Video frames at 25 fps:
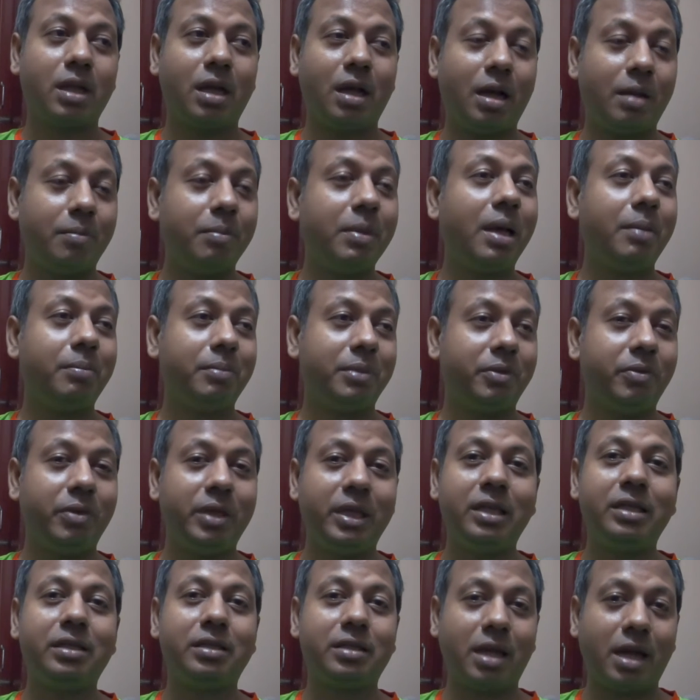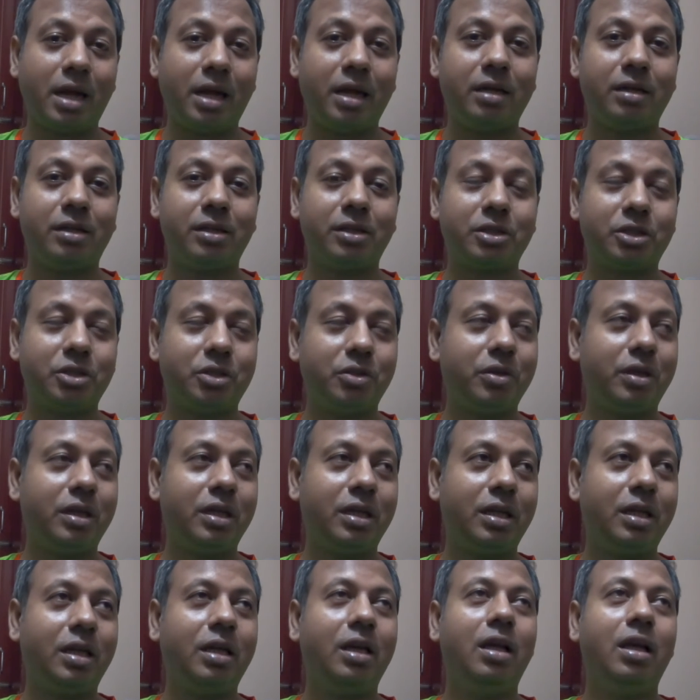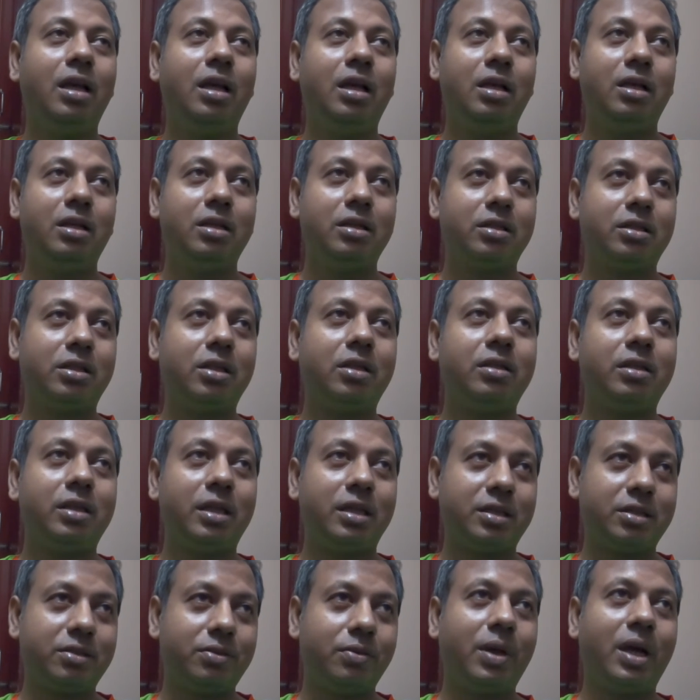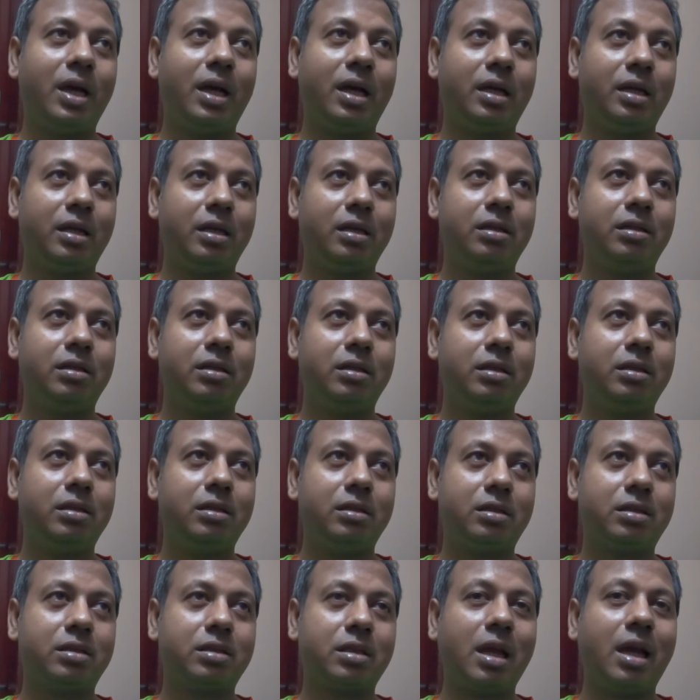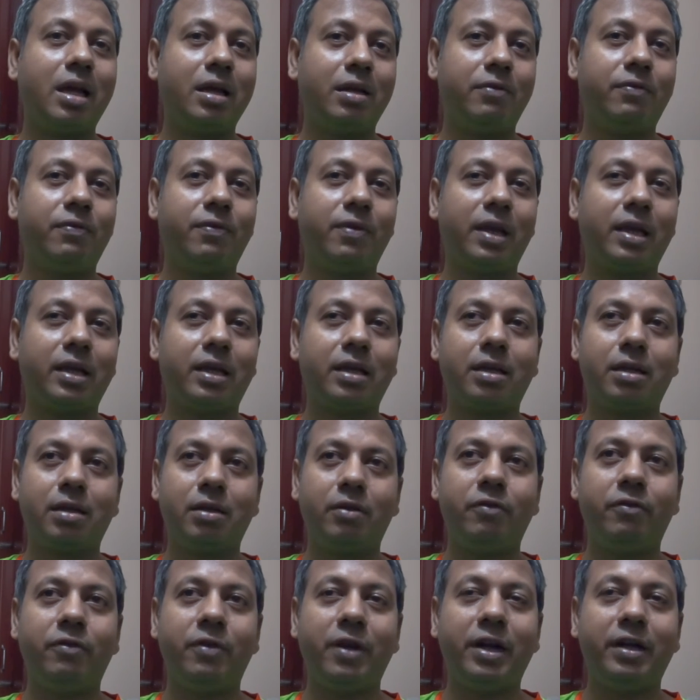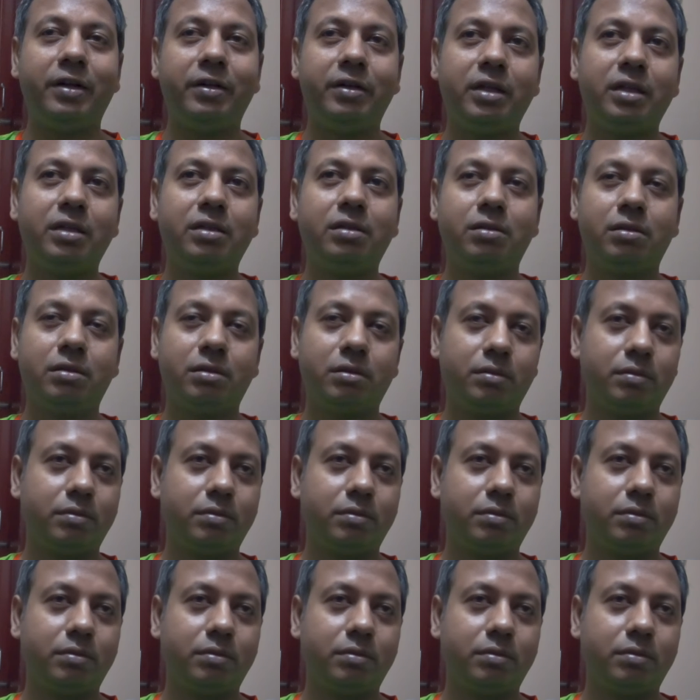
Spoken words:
I'm really tired actually. So that's why it's kind of like barrier.